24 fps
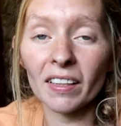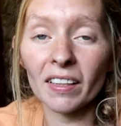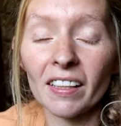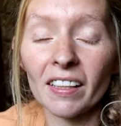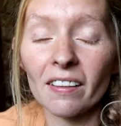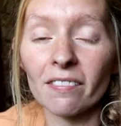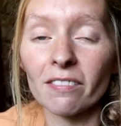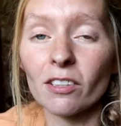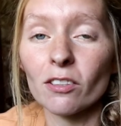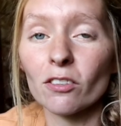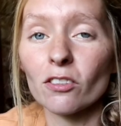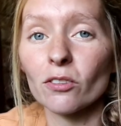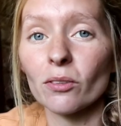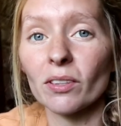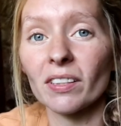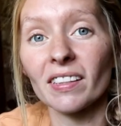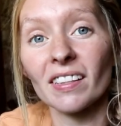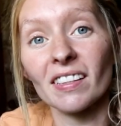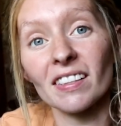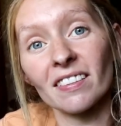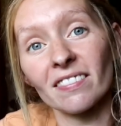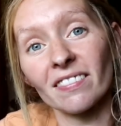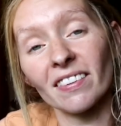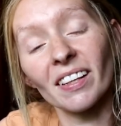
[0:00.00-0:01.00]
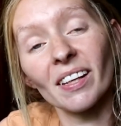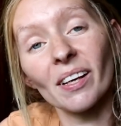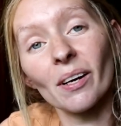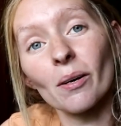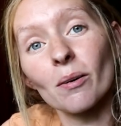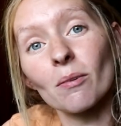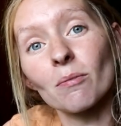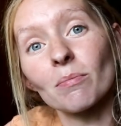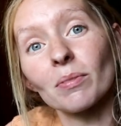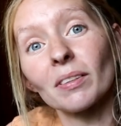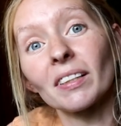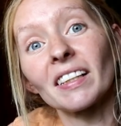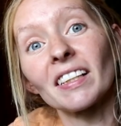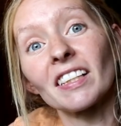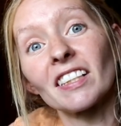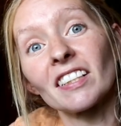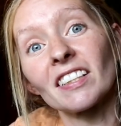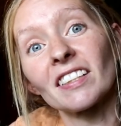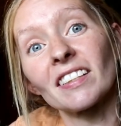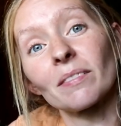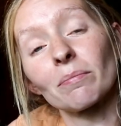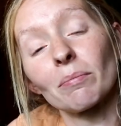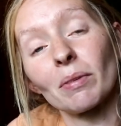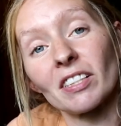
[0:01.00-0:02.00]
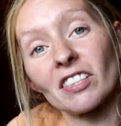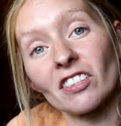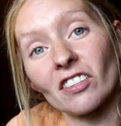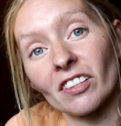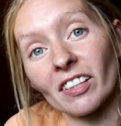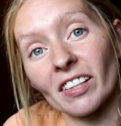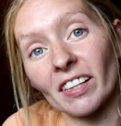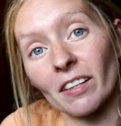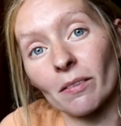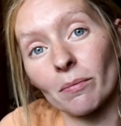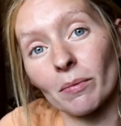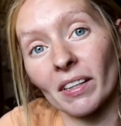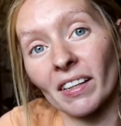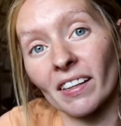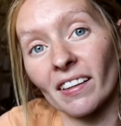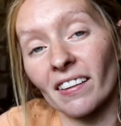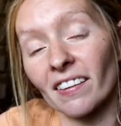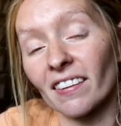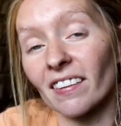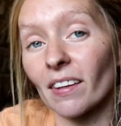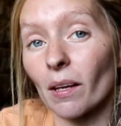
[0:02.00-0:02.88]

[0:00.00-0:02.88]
if you enjoyed this video, please be sure to give me a